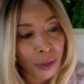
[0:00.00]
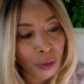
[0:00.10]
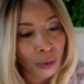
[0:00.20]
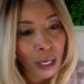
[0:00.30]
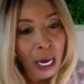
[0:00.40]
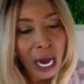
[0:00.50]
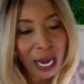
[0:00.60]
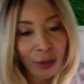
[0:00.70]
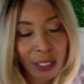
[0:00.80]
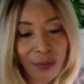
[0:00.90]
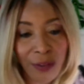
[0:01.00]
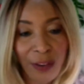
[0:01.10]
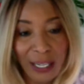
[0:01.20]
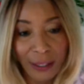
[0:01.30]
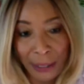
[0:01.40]
to? I would give the
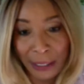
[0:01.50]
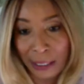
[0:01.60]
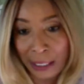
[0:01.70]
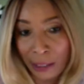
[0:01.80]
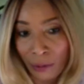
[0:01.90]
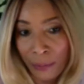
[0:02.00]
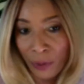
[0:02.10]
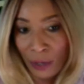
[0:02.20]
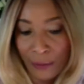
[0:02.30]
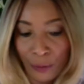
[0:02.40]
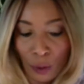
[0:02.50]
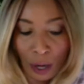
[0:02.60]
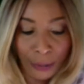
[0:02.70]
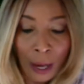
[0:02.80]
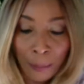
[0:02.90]
vitamin C serum to
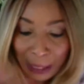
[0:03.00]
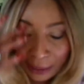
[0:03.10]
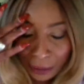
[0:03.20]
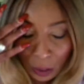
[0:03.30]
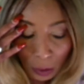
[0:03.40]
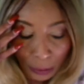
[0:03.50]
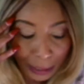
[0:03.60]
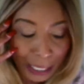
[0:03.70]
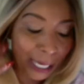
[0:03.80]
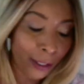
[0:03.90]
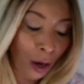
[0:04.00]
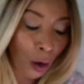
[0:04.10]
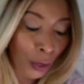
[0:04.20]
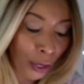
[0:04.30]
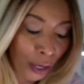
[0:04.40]
everyone. Please note that
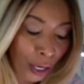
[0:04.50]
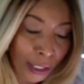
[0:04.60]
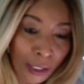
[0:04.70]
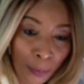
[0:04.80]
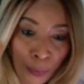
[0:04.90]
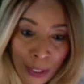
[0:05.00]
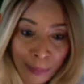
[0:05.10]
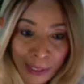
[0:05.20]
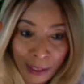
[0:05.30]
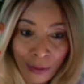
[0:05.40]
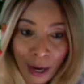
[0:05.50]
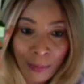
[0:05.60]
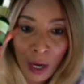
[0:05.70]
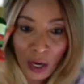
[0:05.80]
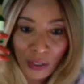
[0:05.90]
our Supreme serum
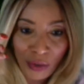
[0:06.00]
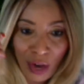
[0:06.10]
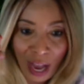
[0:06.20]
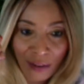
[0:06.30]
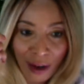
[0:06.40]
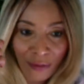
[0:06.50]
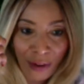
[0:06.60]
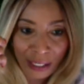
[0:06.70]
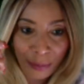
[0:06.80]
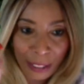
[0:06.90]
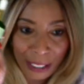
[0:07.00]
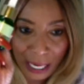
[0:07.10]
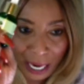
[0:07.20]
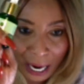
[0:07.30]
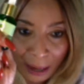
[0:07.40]
also have a vitamin
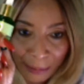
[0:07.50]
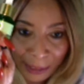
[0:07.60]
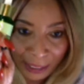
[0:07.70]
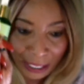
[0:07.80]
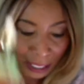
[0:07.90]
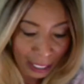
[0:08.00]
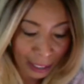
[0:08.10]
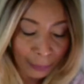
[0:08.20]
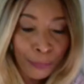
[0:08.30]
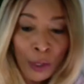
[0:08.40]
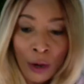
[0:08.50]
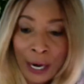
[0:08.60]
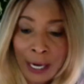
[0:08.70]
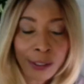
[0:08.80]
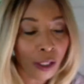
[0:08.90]
C in it. All
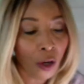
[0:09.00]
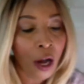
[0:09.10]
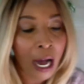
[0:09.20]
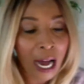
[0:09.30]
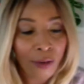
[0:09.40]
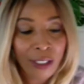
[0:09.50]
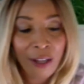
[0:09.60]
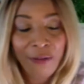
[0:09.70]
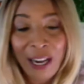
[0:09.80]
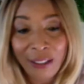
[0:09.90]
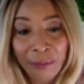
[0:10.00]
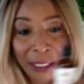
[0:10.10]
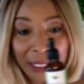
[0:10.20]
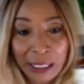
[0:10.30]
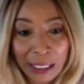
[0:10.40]
right, so I would give
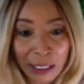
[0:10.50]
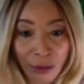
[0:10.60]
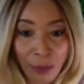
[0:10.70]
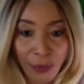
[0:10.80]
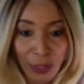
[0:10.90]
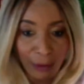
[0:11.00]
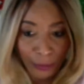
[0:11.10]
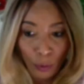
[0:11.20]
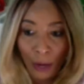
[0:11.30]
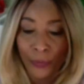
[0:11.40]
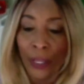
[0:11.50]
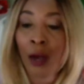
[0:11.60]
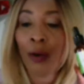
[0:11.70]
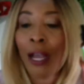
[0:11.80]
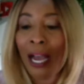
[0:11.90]
vitamin C serum to everyone.
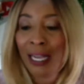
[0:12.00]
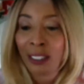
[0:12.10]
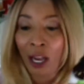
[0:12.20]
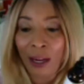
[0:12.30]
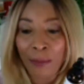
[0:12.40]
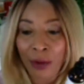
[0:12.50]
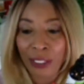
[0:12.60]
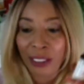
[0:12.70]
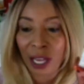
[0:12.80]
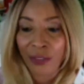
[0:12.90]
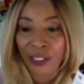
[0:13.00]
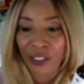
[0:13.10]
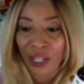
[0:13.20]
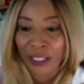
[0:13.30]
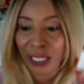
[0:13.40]
Now, I talk about this
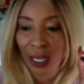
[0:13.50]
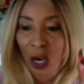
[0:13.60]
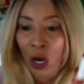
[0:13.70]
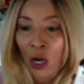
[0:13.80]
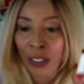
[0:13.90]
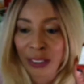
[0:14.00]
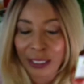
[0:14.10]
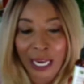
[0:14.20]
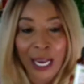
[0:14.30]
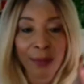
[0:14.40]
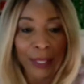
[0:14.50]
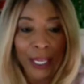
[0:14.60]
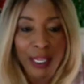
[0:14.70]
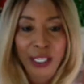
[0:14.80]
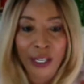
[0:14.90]
channel all the time.
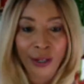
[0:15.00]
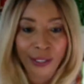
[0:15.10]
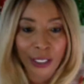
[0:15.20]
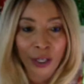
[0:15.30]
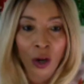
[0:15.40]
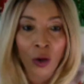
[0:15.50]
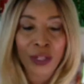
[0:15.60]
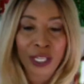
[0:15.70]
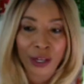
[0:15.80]
Years ago,